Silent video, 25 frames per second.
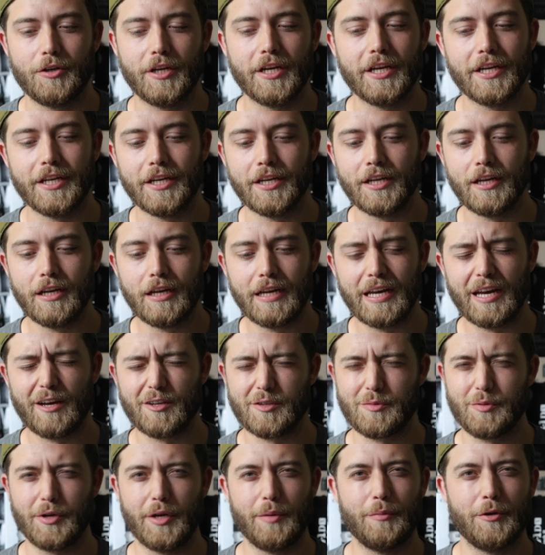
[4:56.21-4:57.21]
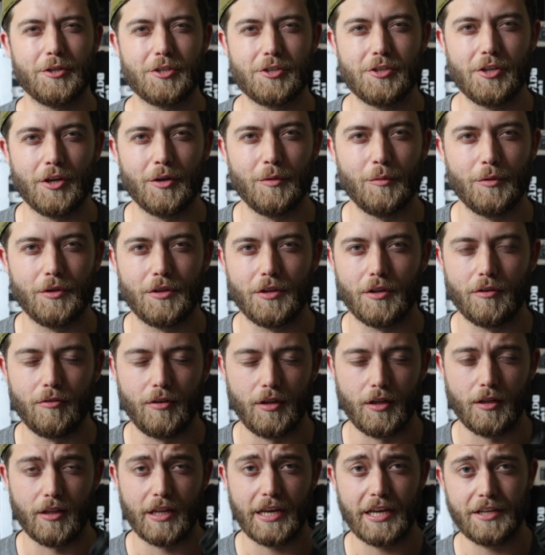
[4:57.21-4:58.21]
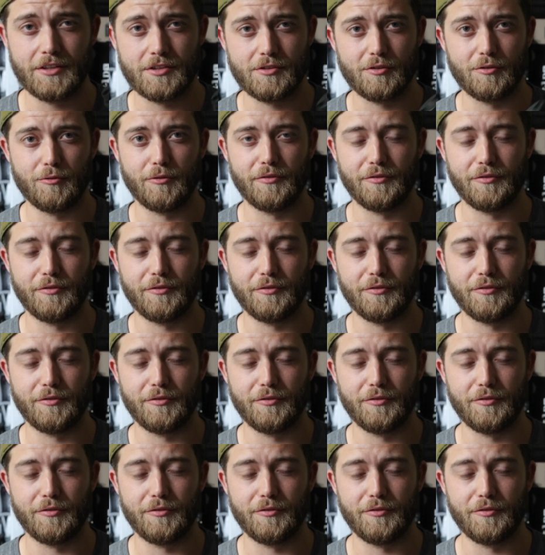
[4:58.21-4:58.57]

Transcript: and I was pretty much done with a little hands-on